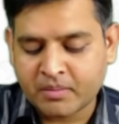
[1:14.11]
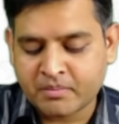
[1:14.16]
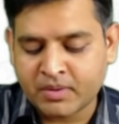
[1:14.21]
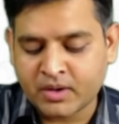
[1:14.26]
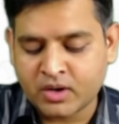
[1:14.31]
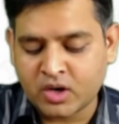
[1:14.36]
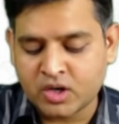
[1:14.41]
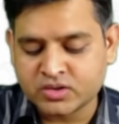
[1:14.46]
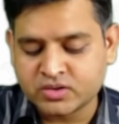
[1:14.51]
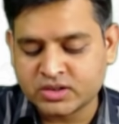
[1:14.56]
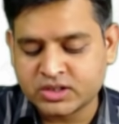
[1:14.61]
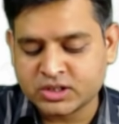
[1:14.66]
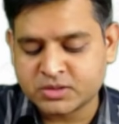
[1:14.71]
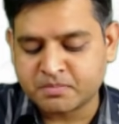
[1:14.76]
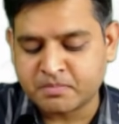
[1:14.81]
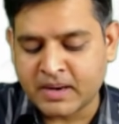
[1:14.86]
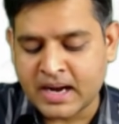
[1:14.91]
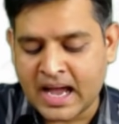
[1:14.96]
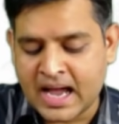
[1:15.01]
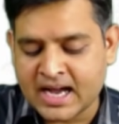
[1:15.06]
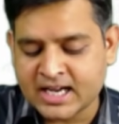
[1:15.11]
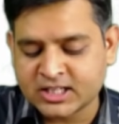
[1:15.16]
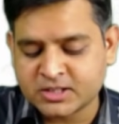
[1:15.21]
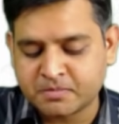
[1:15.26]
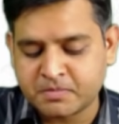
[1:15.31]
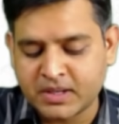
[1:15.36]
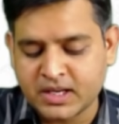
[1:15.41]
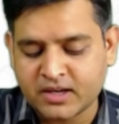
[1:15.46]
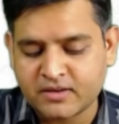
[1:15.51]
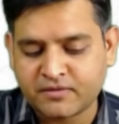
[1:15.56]
Because of this Bragg's
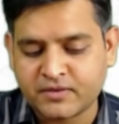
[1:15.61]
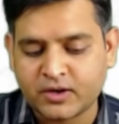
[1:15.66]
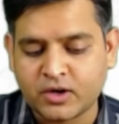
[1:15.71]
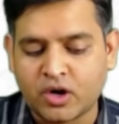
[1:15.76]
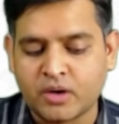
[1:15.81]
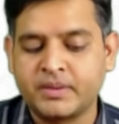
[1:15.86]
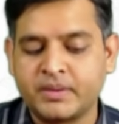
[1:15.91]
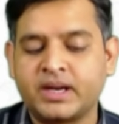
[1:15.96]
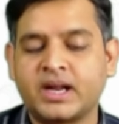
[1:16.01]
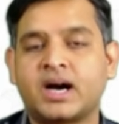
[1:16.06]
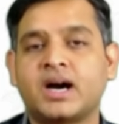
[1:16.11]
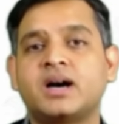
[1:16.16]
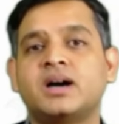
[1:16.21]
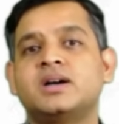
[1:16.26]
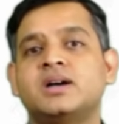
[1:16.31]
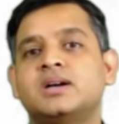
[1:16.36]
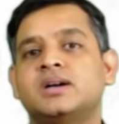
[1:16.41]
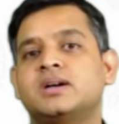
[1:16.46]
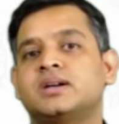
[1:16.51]
peak phenomena,